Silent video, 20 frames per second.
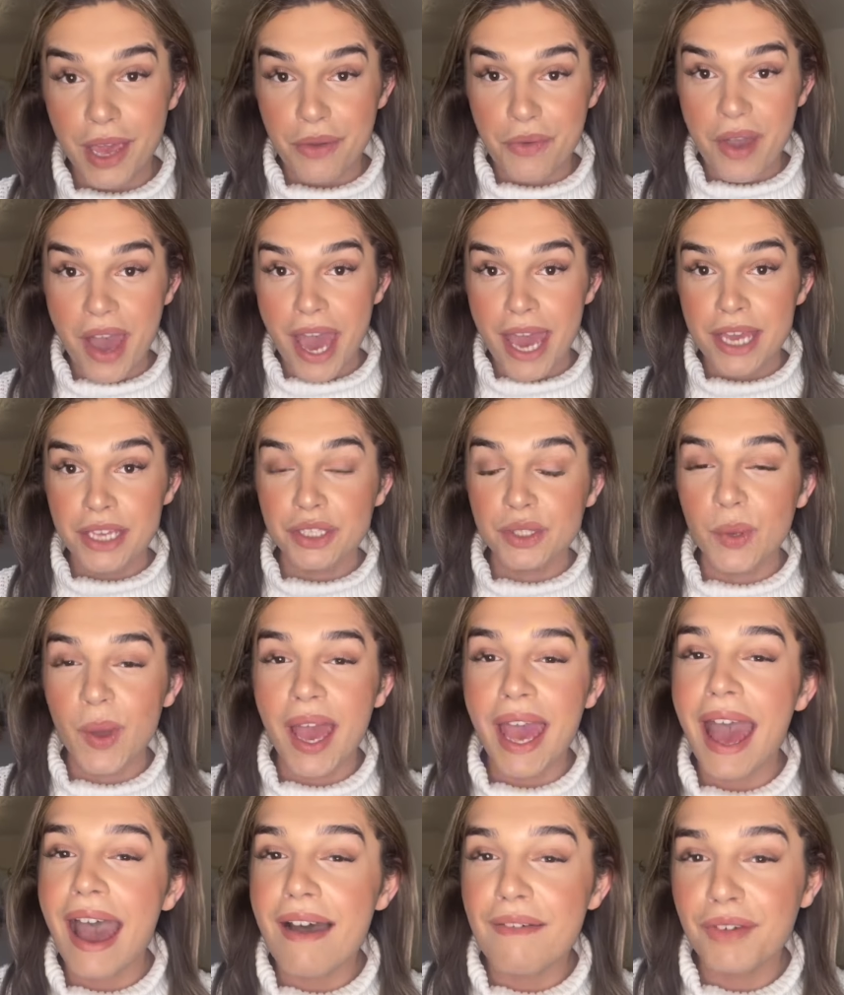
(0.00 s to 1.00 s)
you guys, so I
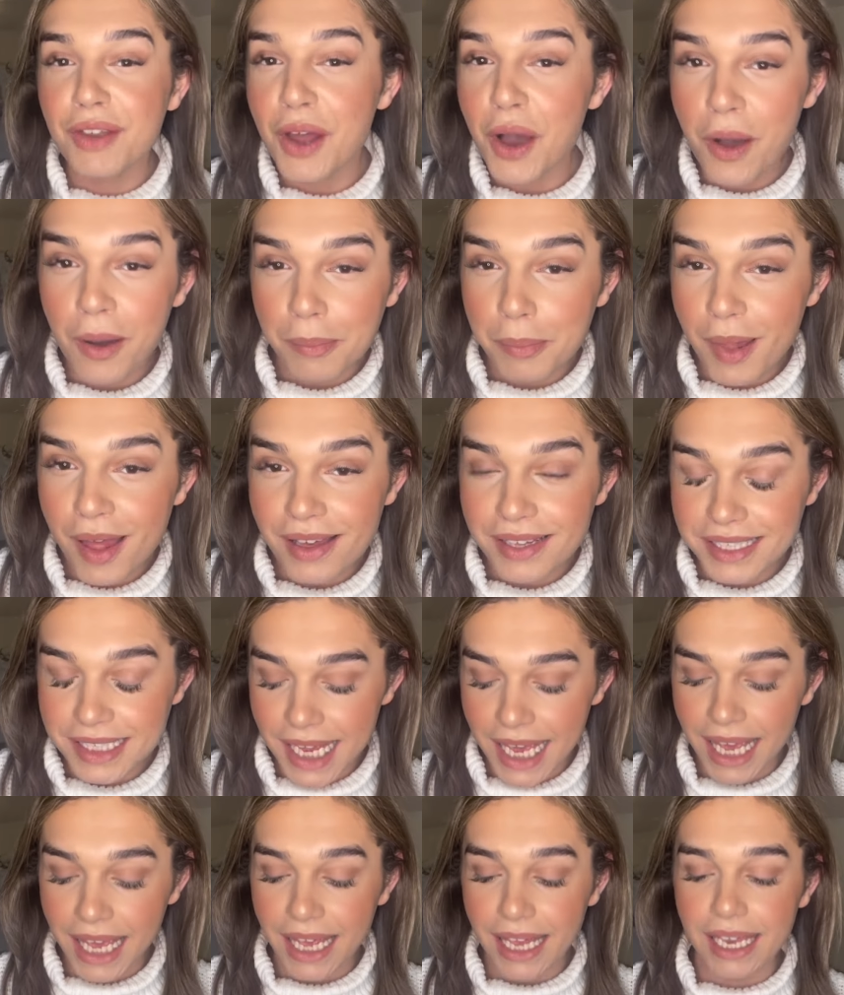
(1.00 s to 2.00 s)
have it all plugged
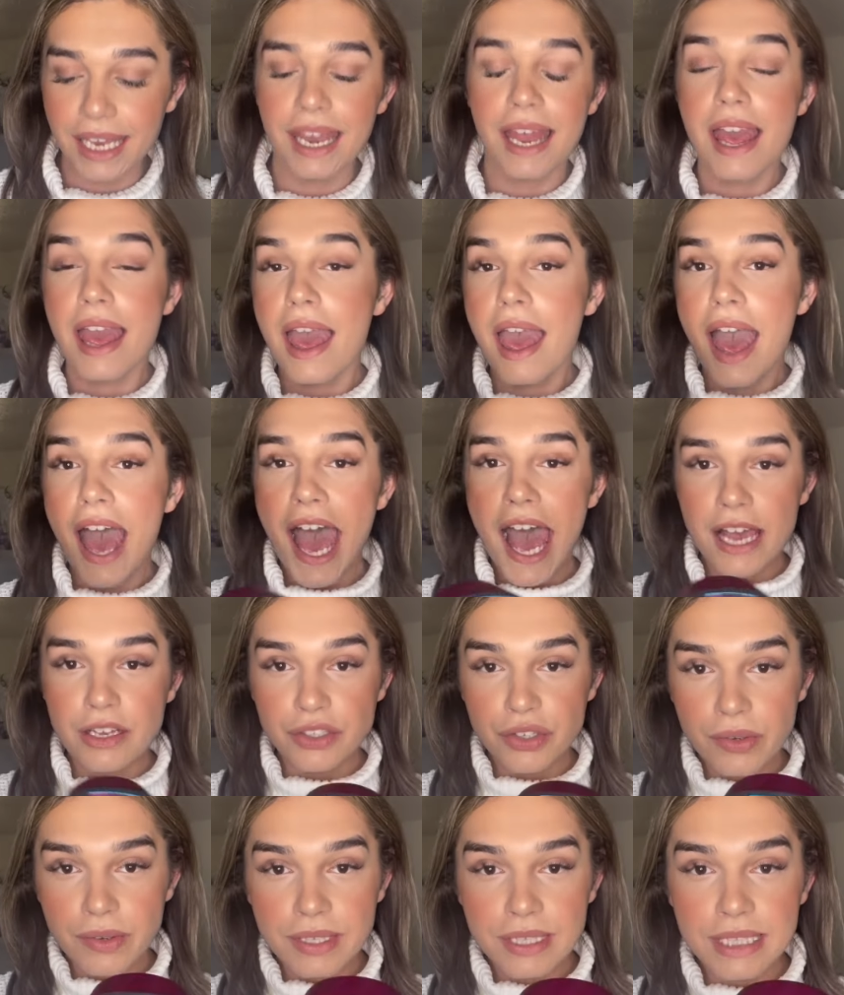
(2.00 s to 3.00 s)
in. As
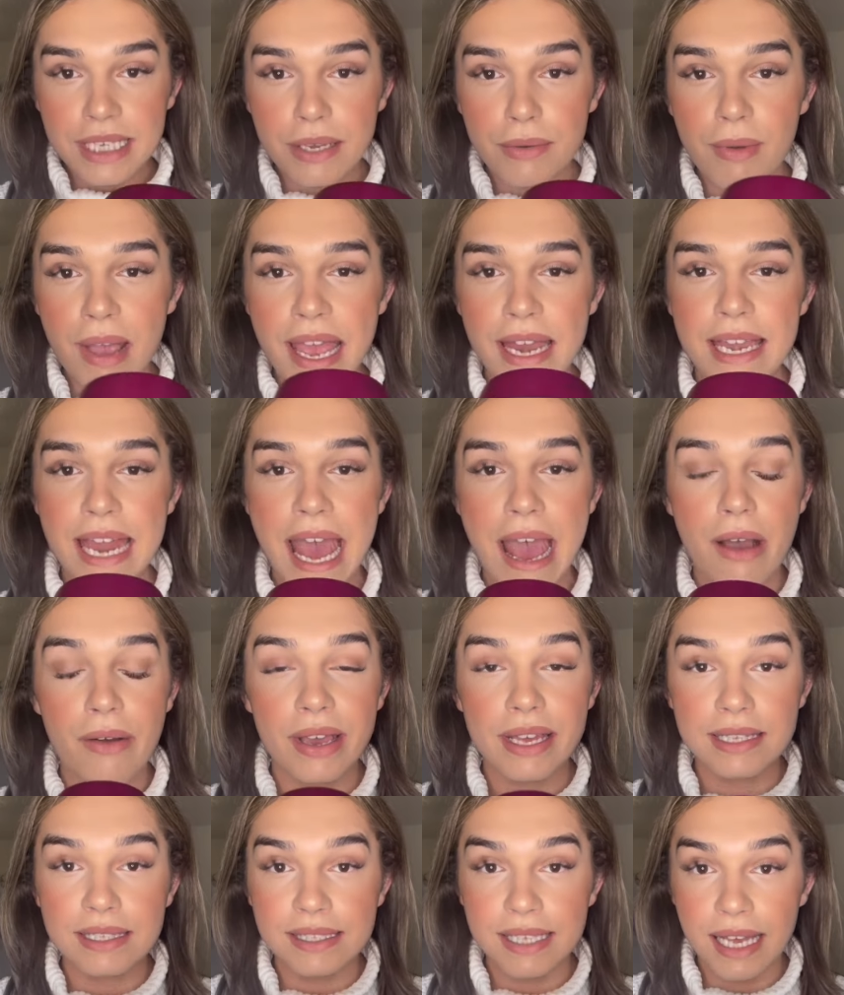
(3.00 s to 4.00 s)
you can see right now,
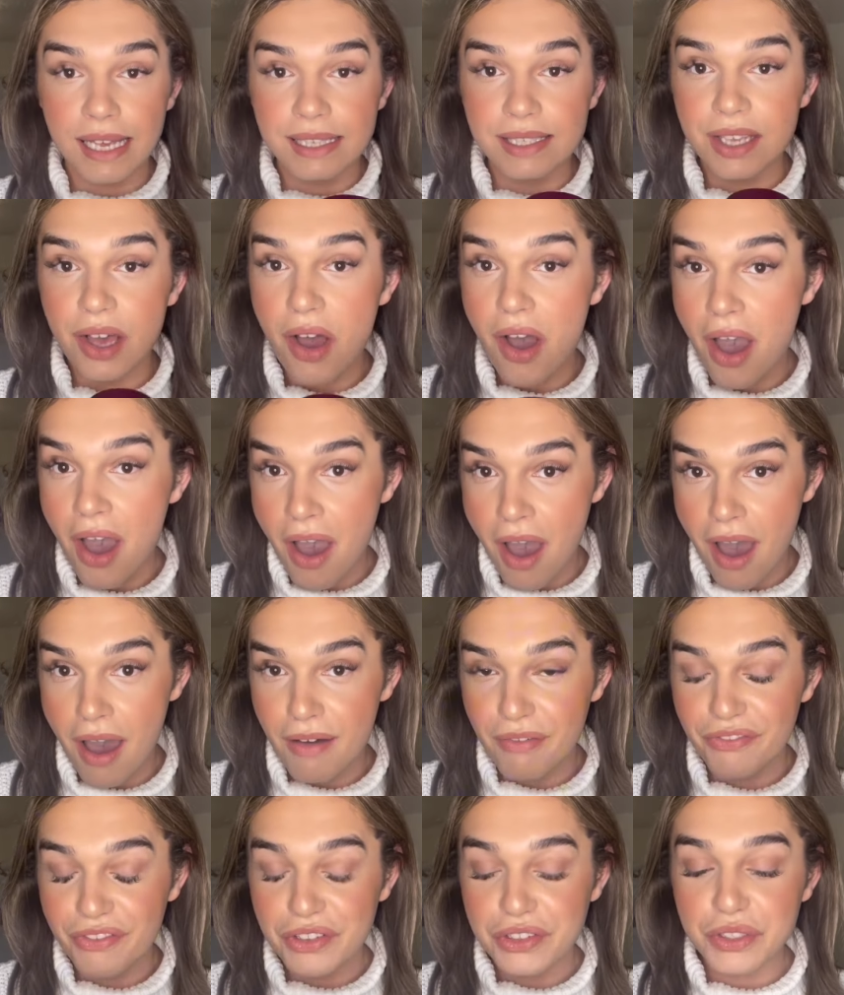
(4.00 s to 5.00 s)
it says off.
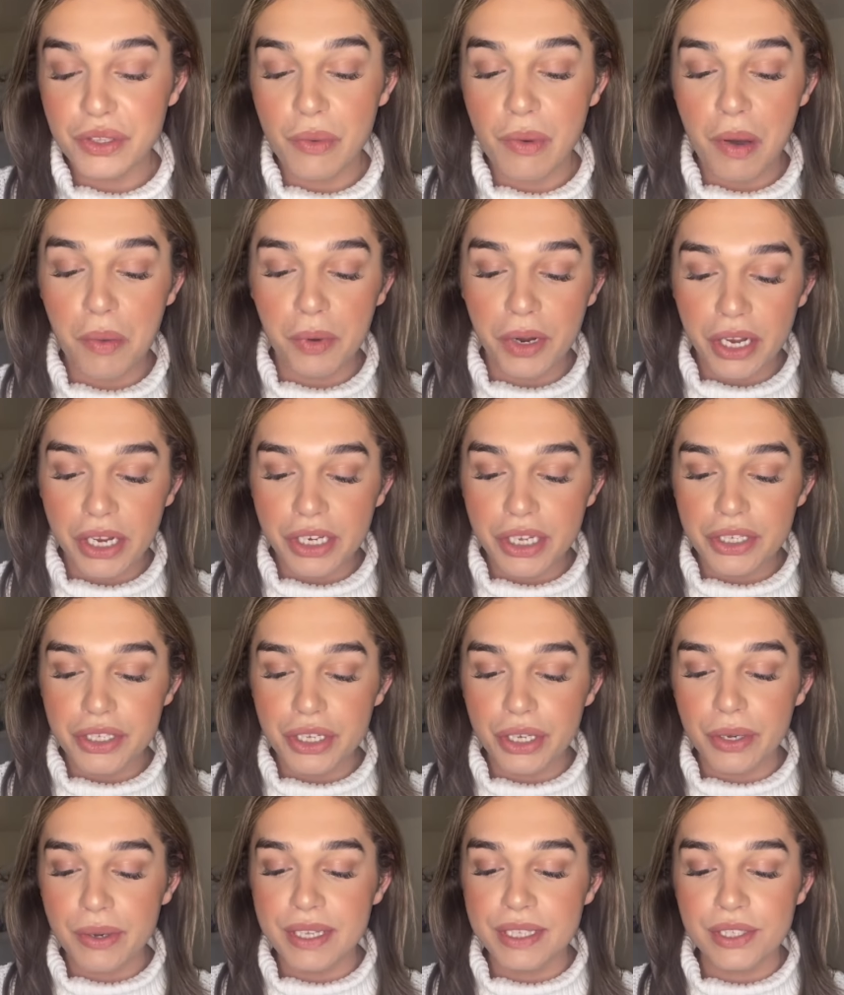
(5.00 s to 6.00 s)
So what we're gonna
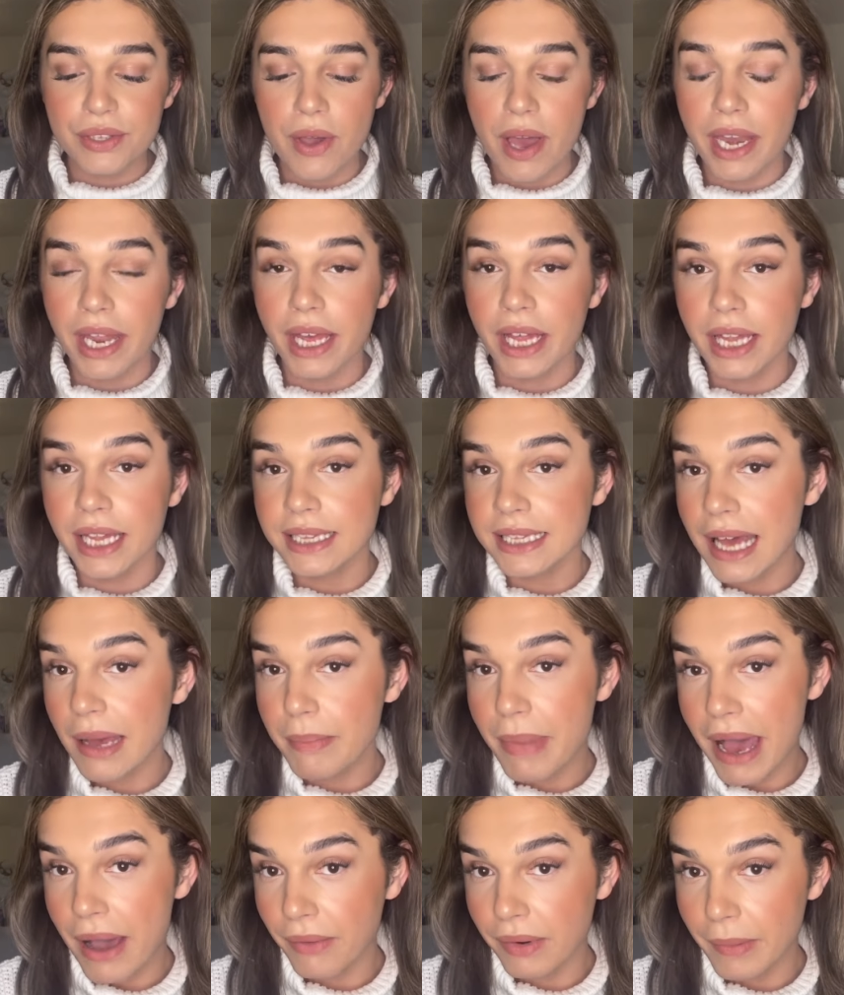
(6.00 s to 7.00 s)
do is go ahead and click that
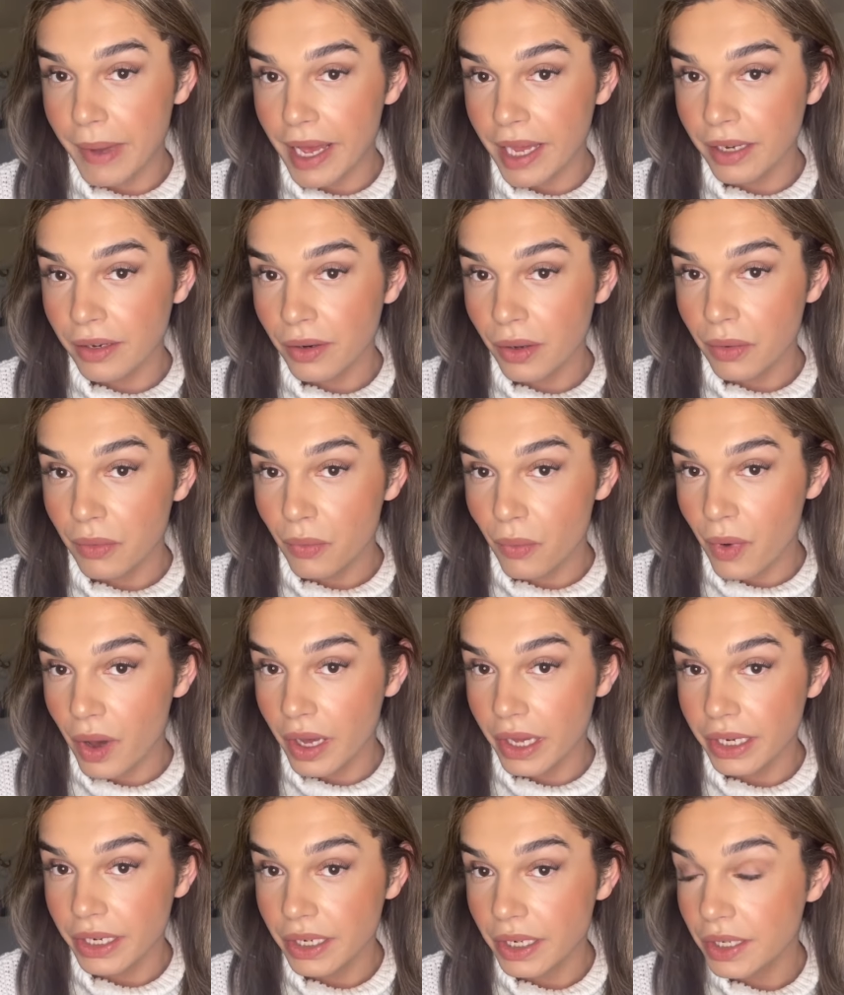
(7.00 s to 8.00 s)
power button.
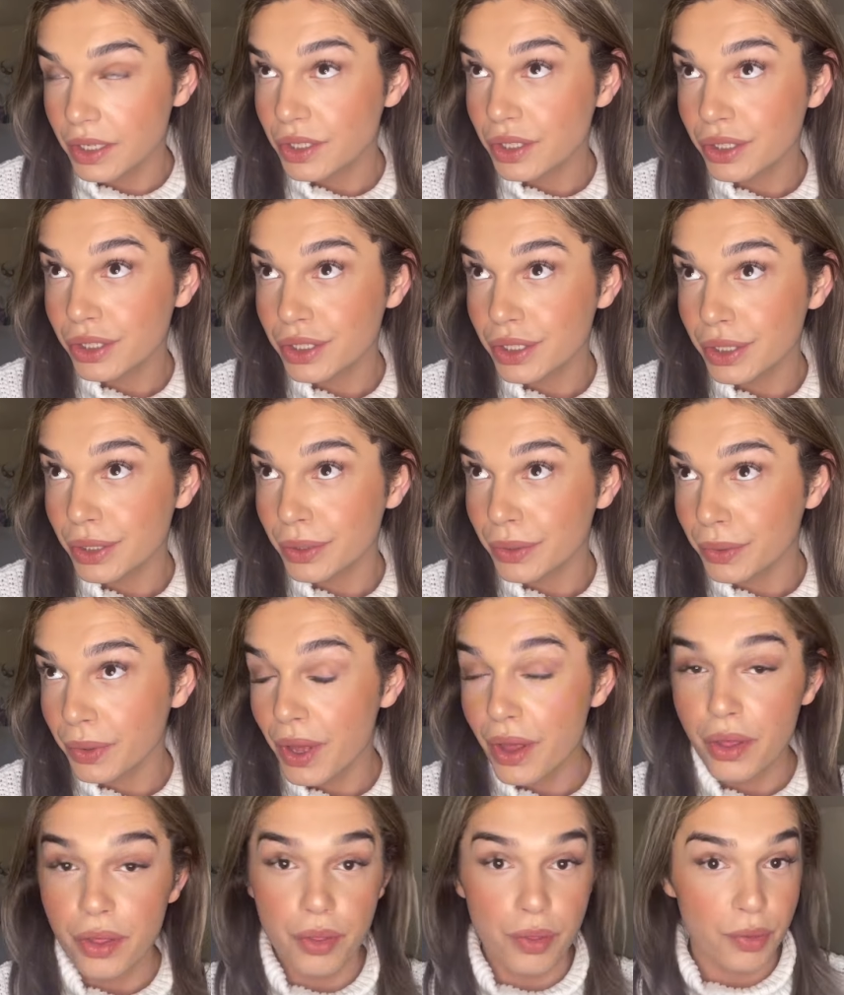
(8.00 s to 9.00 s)
One, two,
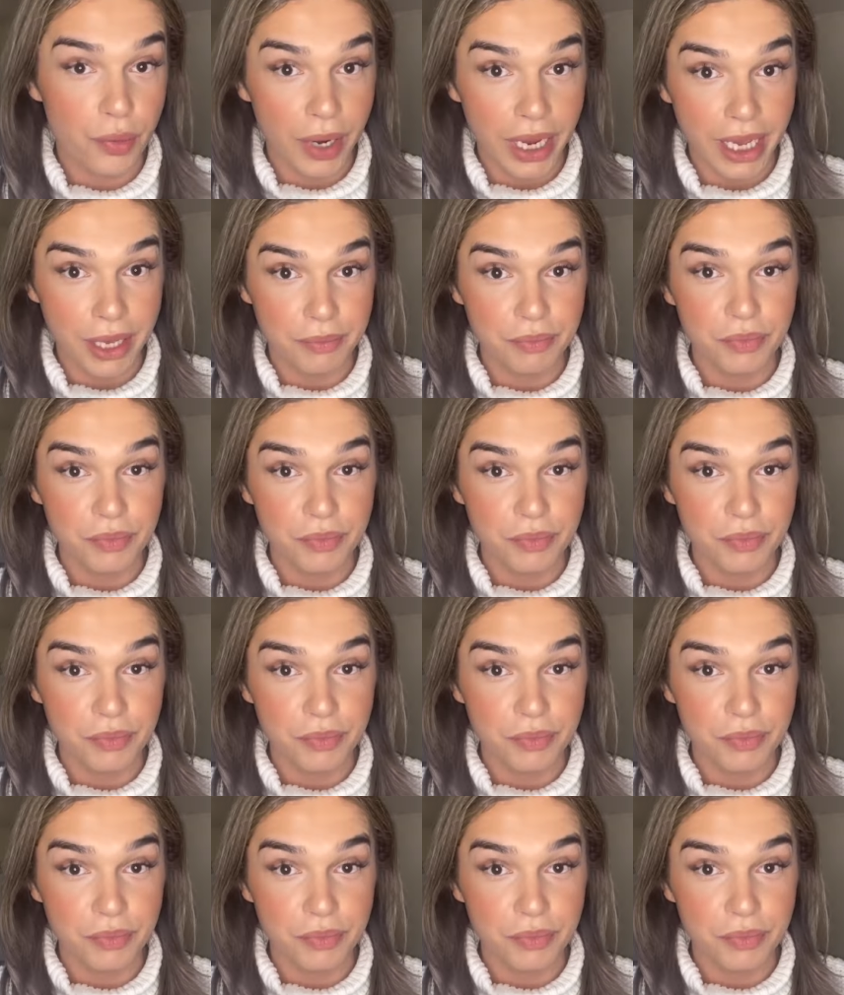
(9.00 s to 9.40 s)
three.